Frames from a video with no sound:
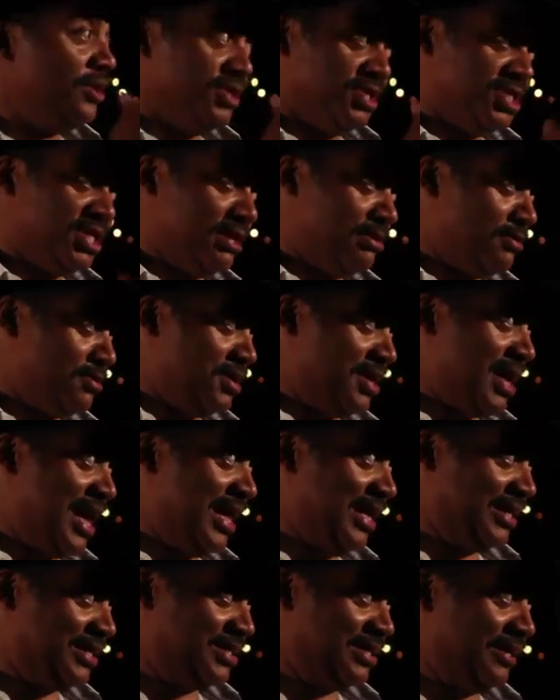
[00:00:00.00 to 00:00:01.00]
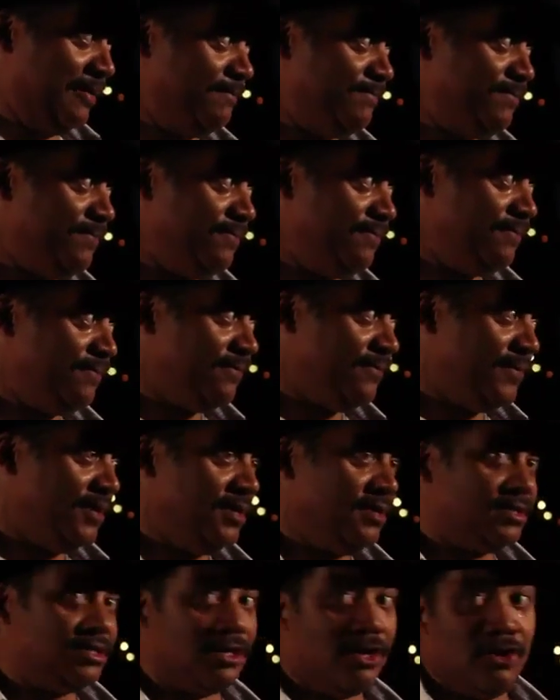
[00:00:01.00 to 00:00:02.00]
in the center of the galaxy.
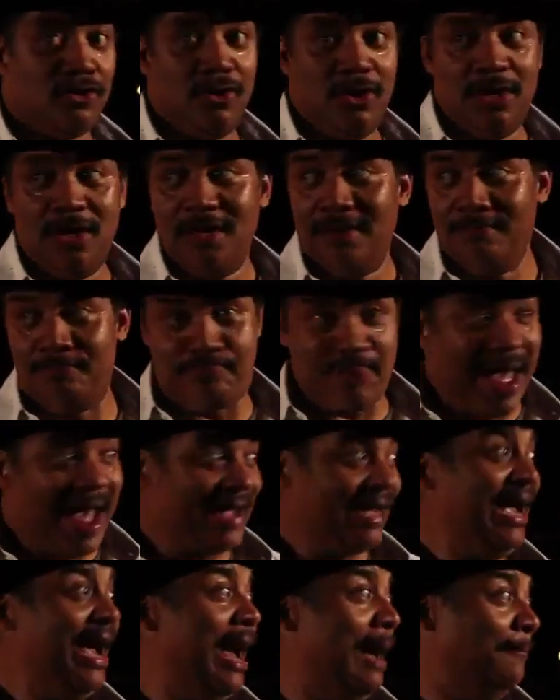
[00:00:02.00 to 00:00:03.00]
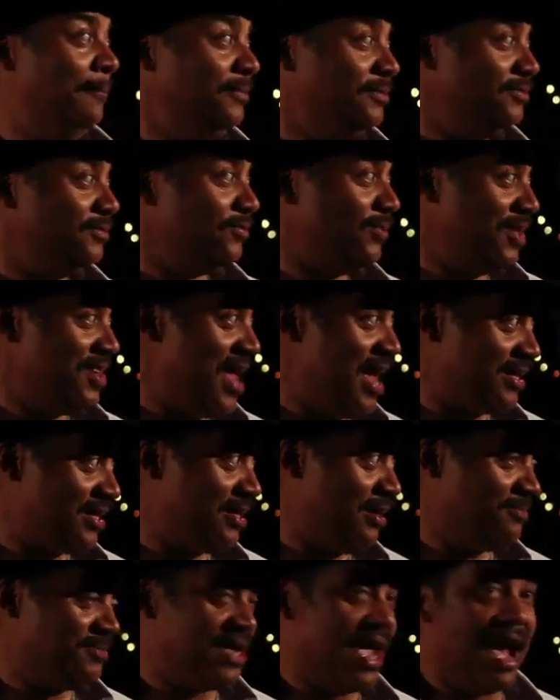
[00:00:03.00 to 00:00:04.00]
So back up when that
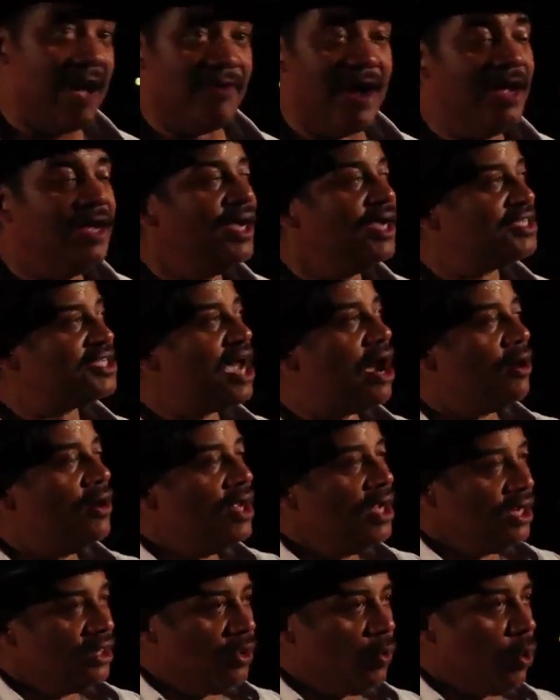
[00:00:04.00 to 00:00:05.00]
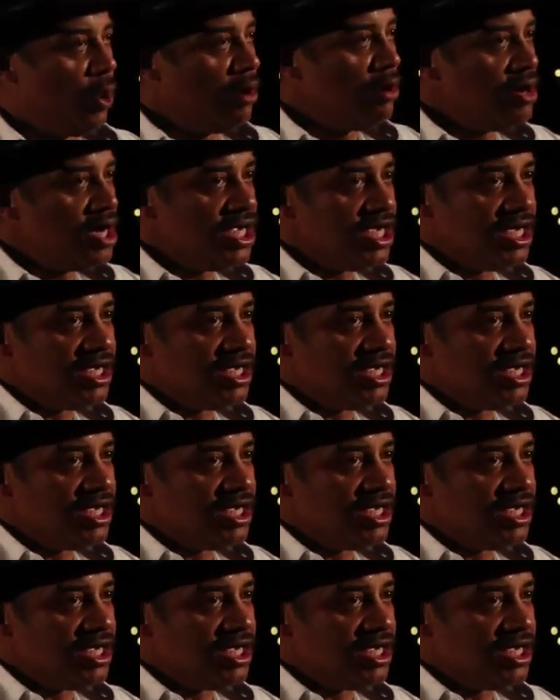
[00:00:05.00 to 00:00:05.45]
comes out, right? So the worry